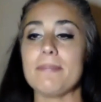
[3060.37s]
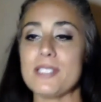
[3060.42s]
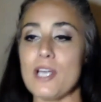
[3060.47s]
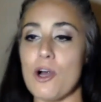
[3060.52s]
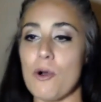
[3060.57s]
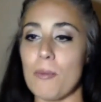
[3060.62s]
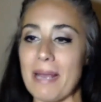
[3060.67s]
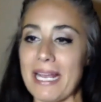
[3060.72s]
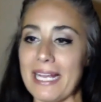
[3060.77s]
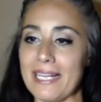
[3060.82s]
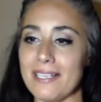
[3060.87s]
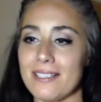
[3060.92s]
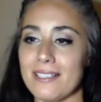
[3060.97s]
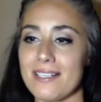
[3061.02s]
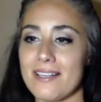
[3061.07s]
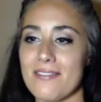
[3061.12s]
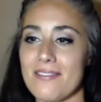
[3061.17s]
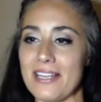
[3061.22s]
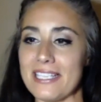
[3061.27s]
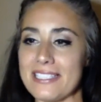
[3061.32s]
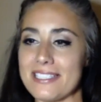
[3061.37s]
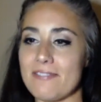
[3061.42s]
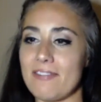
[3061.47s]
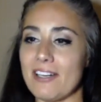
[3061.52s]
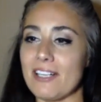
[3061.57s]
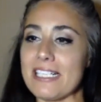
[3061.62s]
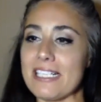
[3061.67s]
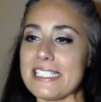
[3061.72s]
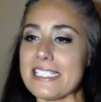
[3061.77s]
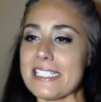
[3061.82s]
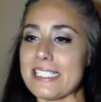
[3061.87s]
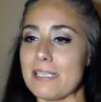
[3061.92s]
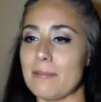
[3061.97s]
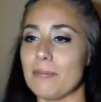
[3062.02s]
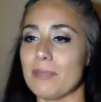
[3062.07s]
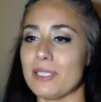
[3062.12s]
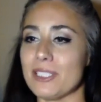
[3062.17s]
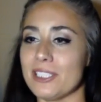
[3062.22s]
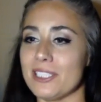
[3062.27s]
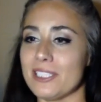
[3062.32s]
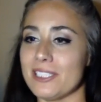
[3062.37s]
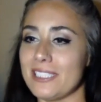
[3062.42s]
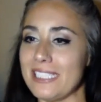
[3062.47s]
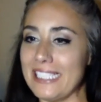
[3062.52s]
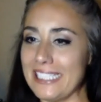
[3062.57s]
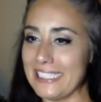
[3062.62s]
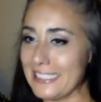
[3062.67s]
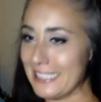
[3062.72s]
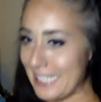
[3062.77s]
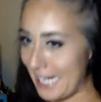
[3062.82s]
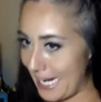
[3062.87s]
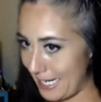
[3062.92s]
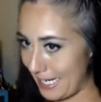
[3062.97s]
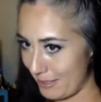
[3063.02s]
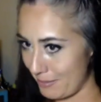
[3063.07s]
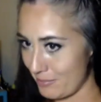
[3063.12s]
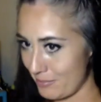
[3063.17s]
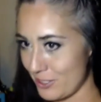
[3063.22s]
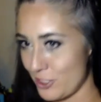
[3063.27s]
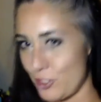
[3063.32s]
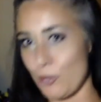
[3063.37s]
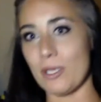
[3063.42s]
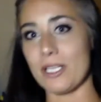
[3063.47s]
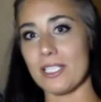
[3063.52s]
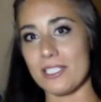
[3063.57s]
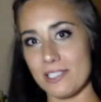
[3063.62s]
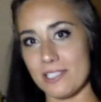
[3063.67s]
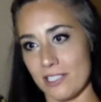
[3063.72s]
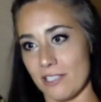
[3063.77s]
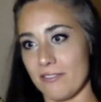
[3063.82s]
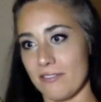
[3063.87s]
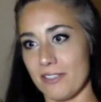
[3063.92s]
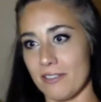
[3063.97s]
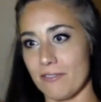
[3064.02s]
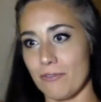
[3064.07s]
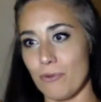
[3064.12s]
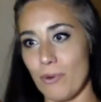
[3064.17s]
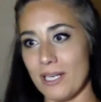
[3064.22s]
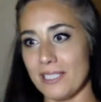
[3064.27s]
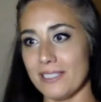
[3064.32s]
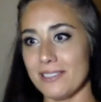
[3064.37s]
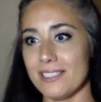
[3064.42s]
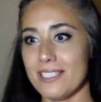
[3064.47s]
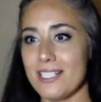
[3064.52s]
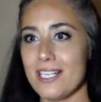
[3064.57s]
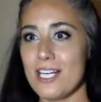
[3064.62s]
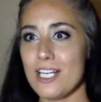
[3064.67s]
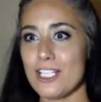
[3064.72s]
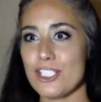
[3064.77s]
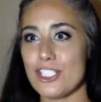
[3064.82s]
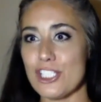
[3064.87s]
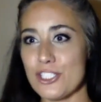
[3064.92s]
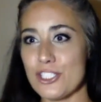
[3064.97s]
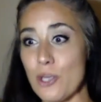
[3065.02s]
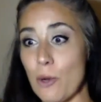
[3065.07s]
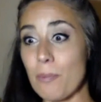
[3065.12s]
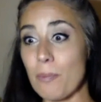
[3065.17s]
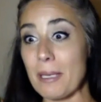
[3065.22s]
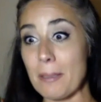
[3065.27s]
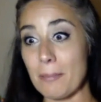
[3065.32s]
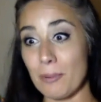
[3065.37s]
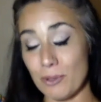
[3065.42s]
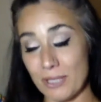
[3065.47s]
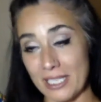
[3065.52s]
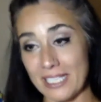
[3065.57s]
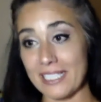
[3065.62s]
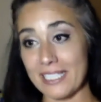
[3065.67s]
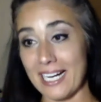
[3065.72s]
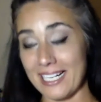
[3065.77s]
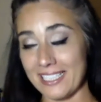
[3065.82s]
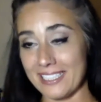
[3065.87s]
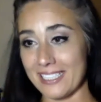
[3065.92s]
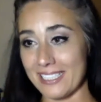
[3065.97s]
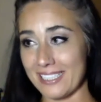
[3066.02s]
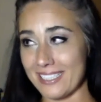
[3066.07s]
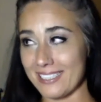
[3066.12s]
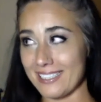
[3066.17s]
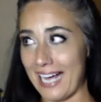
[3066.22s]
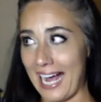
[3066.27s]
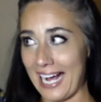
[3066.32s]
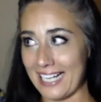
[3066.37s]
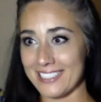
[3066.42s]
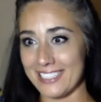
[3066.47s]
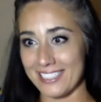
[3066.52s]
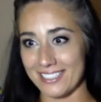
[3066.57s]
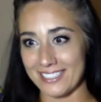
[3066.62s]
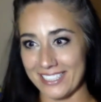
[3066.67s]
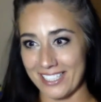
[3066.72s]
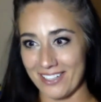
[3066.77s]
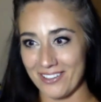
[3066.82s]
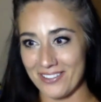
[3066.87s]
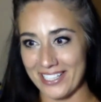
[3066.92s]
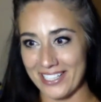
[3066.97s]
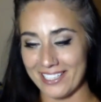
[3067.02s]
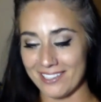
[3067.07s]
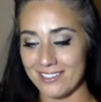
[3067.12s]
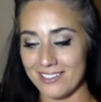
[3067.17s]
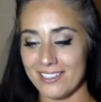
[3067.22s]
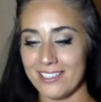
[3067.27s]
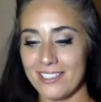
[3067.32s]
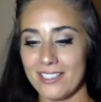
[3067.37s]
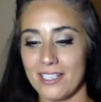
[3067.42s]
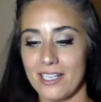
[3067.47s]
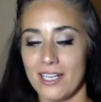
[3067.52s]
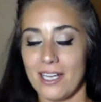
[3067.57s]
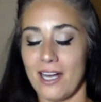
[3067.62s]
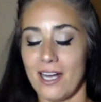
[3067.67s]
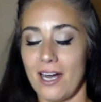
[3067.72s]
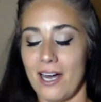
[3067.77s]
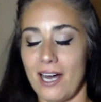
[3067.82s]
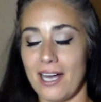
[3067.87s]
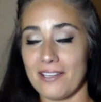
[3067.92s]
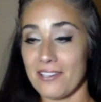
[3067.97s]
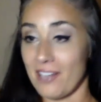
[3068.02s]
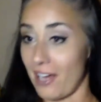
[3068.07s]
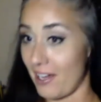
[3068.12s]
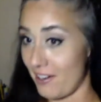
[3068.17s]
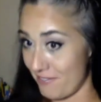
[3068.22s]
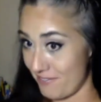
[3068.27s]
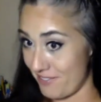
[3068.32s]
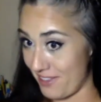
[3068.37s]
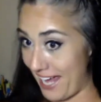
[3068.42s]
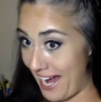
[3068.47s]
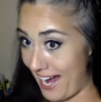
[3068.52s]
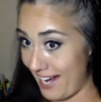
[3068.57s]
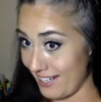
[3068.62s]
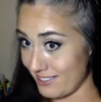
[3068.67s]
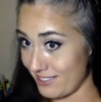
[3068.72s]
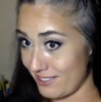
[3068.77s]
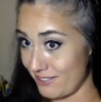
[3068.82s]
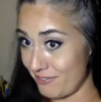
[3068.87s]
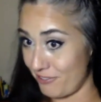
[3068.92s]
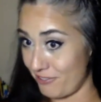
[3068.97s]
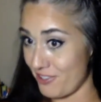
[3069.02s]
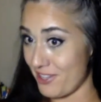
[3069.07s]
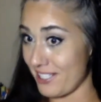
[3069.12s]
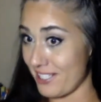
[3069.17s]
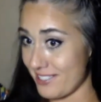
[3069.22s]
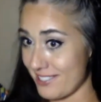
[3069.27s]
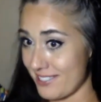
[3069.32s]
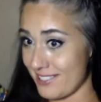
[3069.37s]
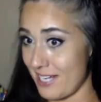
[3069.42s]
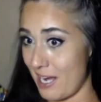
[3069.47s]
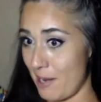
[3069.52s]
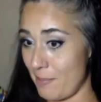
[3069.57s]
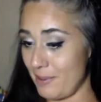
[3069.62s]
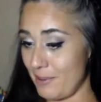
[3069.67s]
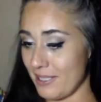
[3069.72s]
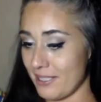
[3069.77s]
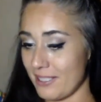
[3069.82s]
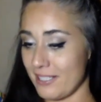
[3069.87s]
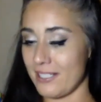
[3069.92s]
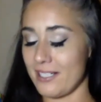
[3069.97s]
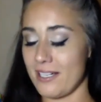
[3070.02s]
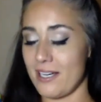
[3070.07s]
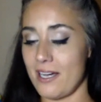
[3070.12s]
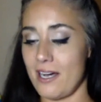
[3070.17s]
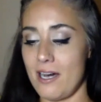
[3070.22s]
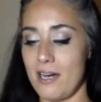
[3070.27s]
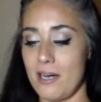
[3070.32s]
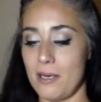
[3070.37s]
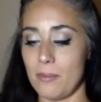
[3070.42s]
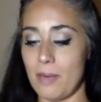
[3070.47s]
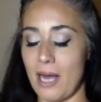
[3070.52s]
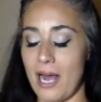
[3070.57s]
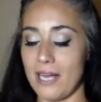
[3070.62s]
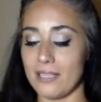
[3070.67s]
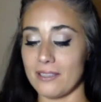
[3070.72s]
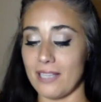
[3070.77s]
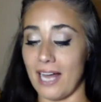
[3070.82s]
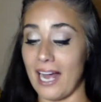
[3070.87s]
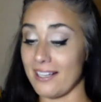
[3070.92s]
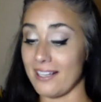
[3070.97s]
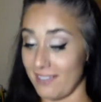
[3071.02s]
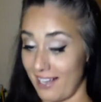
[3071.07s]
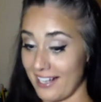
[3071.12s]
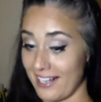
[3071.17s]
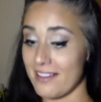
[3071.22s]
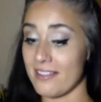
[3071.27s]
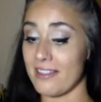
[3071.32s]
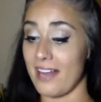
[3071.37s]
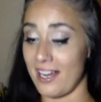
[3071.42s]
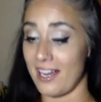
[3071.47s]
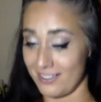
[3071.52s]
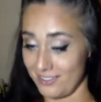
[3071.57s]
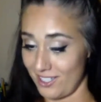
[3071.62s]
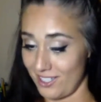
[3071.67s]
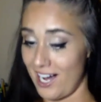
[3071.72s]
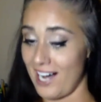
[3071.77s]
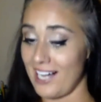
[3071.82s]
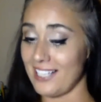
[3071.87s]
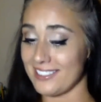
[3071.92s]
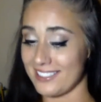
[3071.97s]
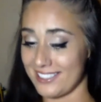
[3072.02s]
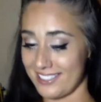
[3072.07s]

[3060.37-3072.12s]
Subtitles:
domain that's very similar in name to a conservative one, just so people can kind of accidentally go there. I thought of that for this topic. I like that a lot.